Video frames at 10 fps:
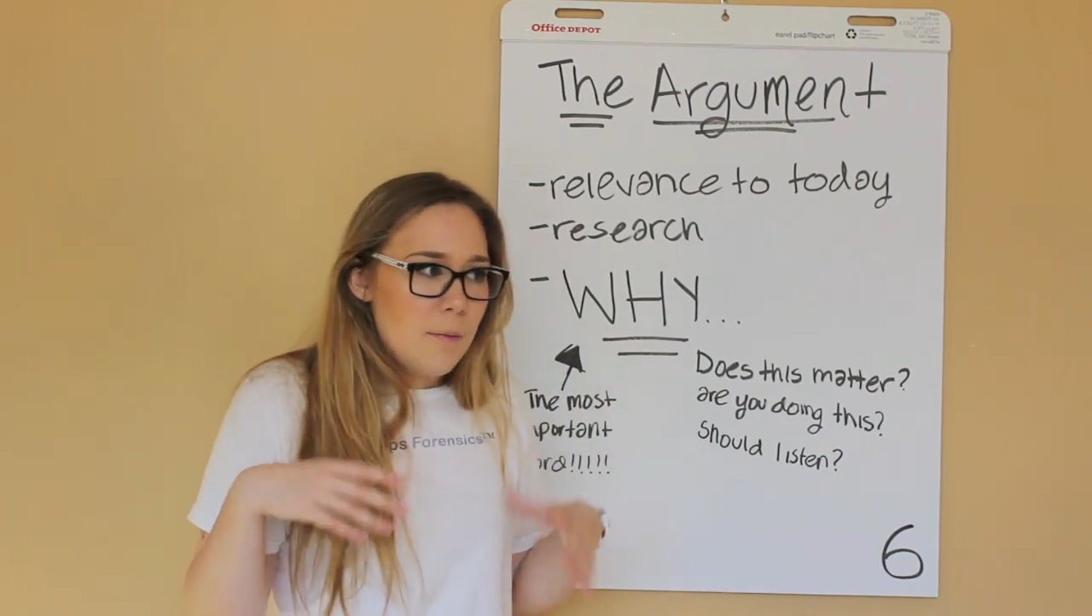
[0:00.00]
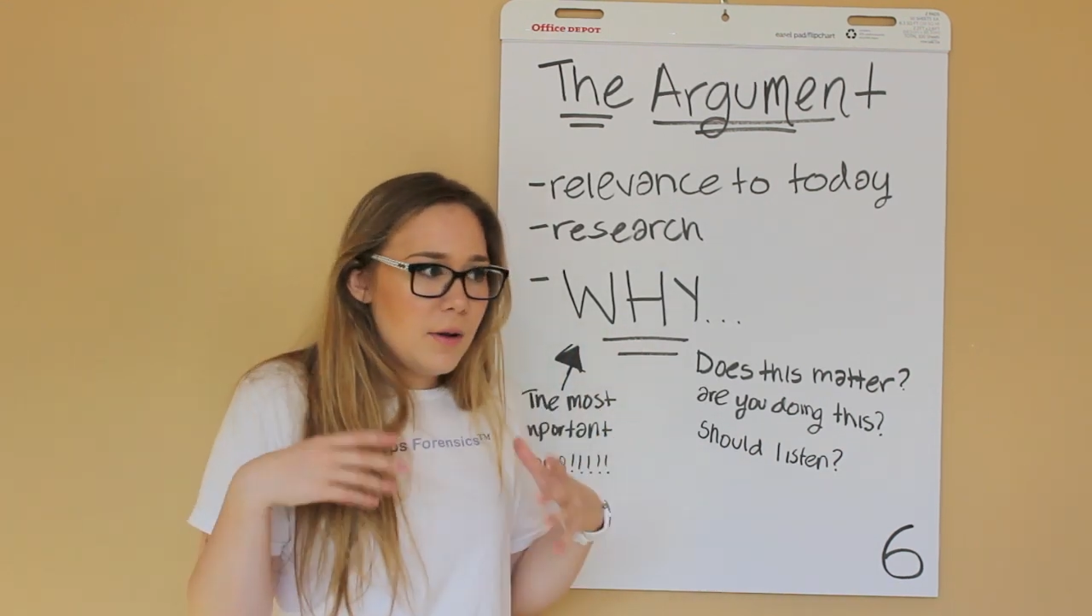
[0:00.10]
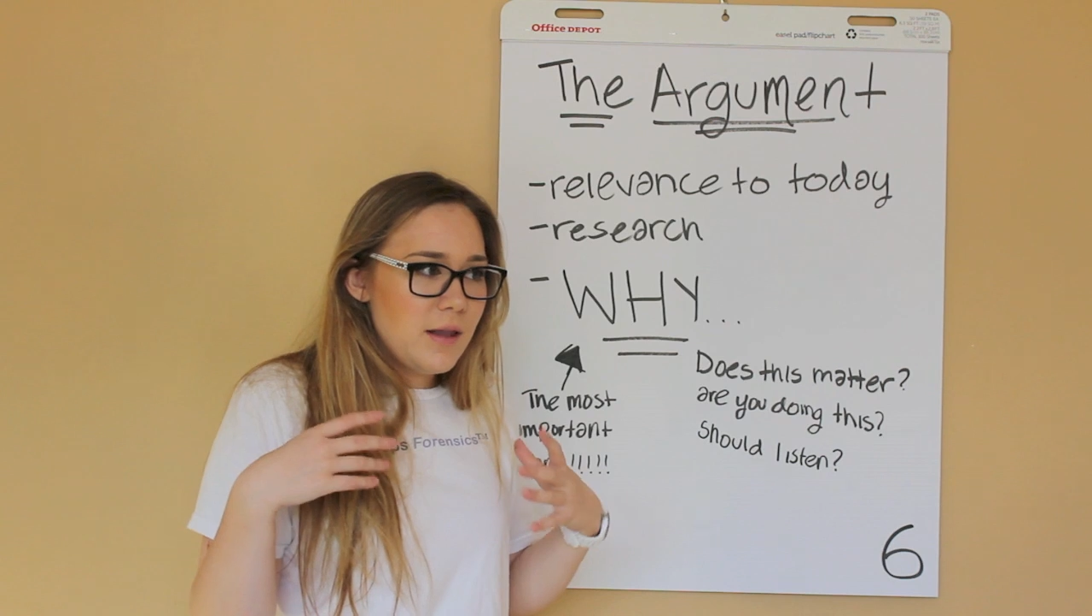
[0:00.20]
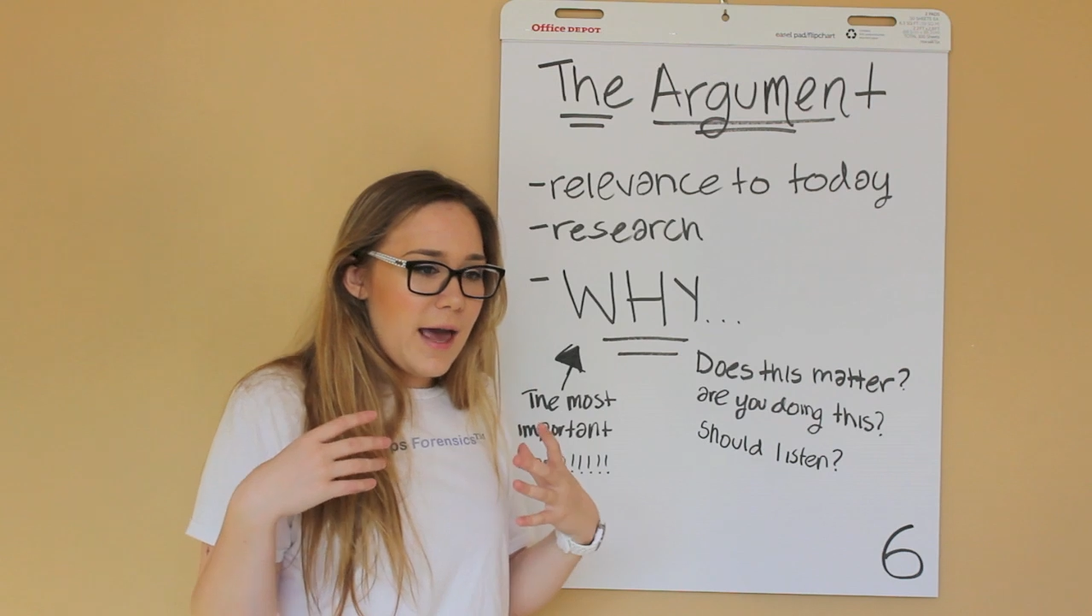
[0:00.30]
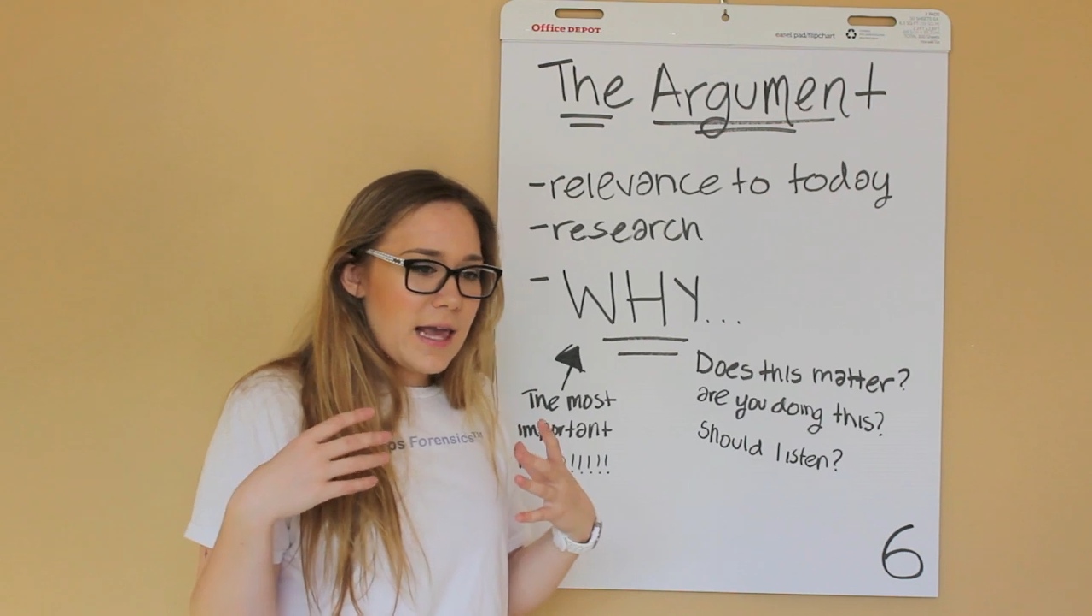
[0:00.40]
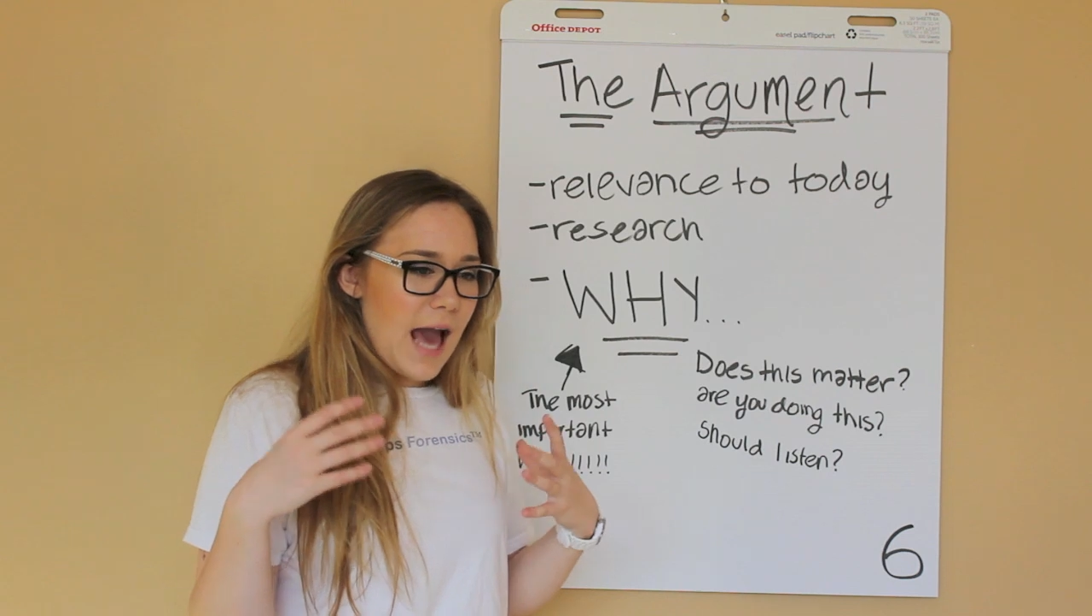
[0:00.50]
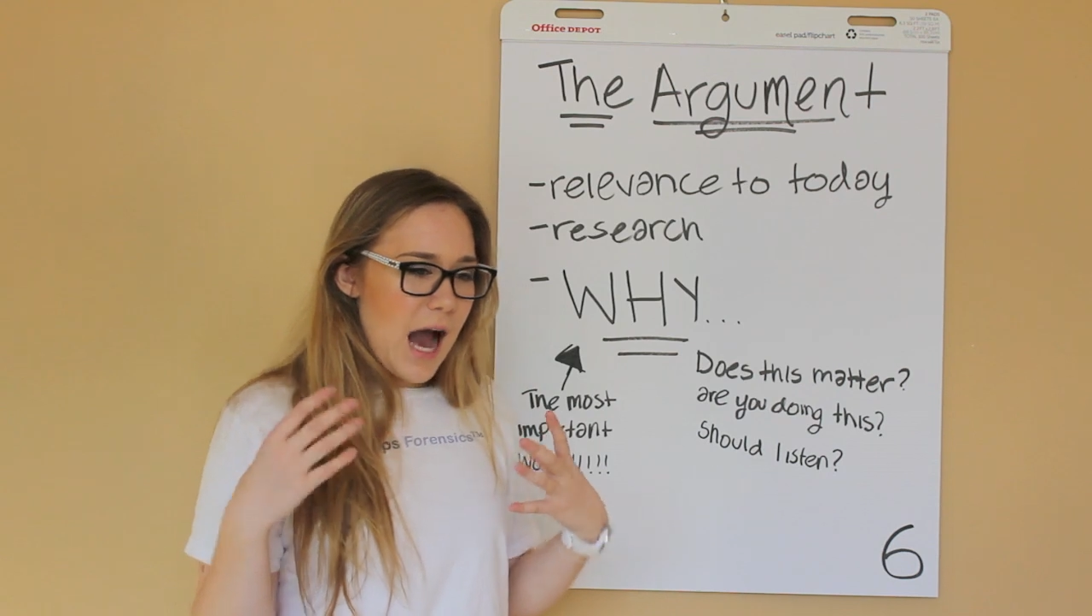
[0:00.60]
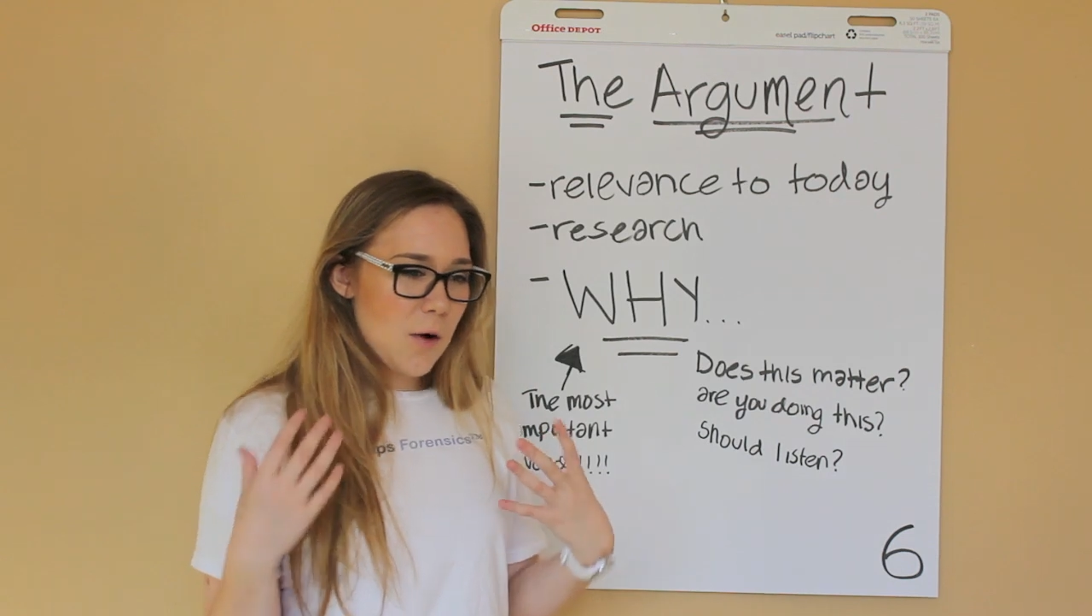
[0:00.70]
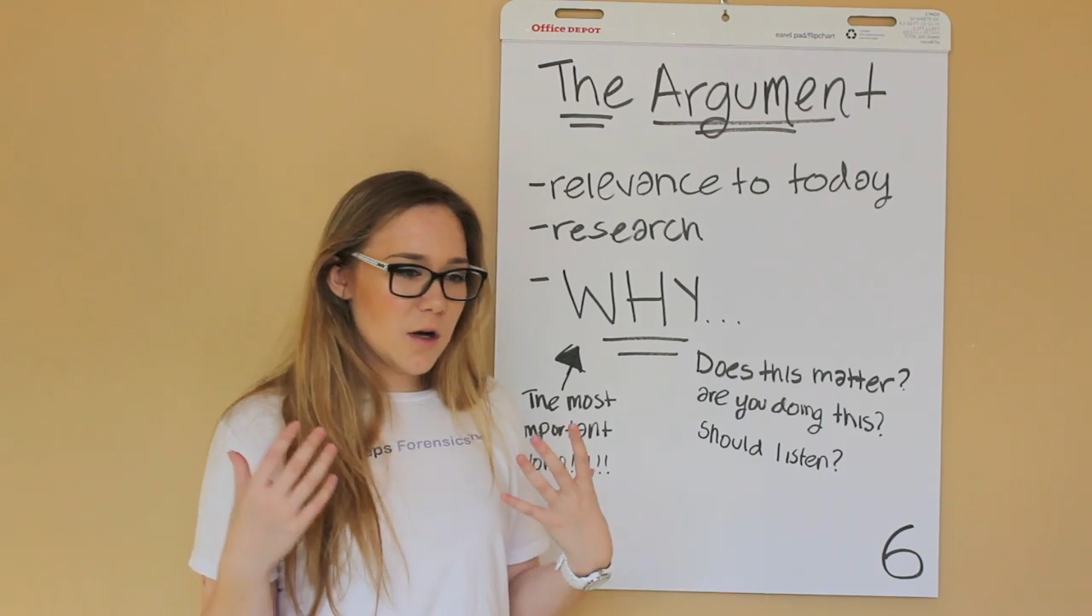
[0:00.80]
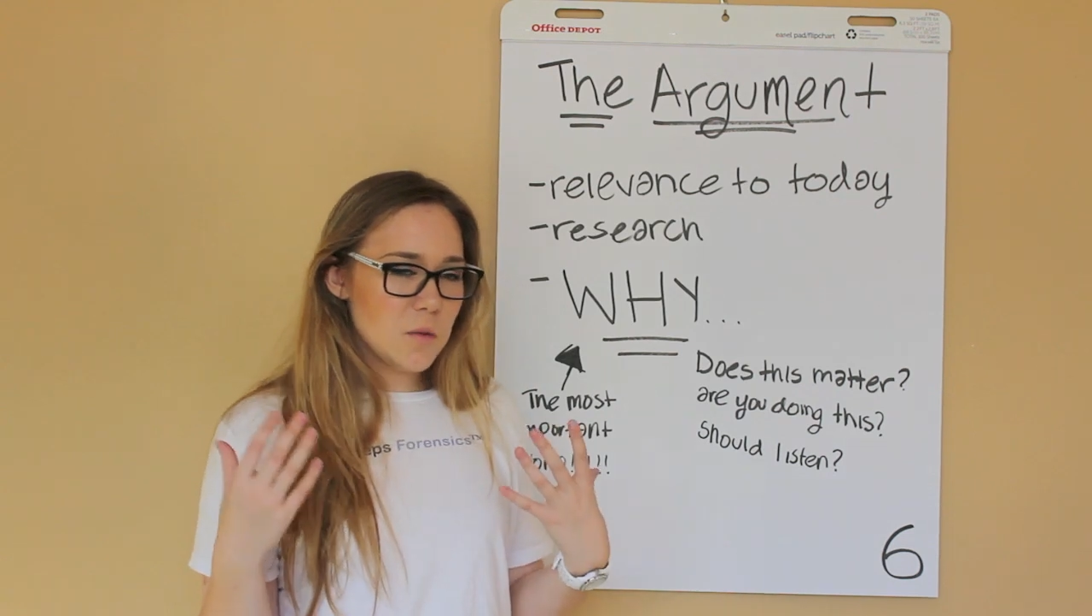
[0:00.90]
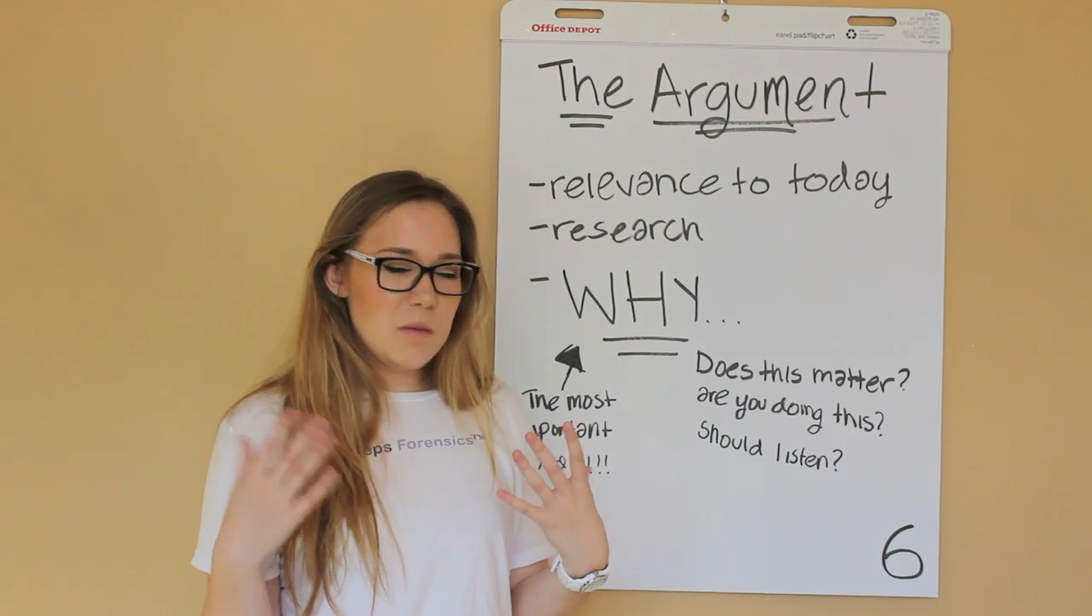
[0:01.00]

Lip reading: But like, how can